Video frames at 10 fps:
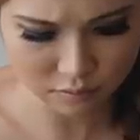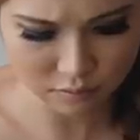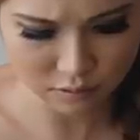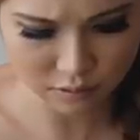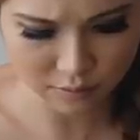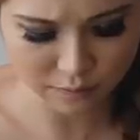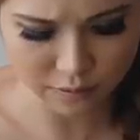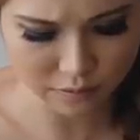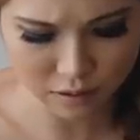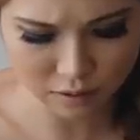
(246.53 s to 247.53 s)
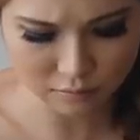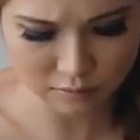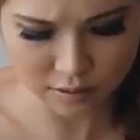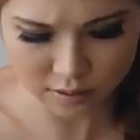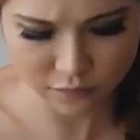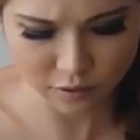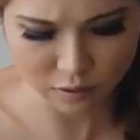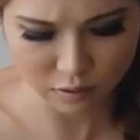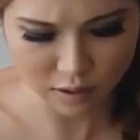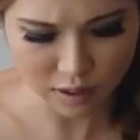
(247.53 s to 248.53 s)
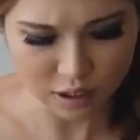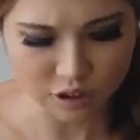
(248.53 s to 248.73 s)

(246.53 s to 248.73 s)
it, but not difficult.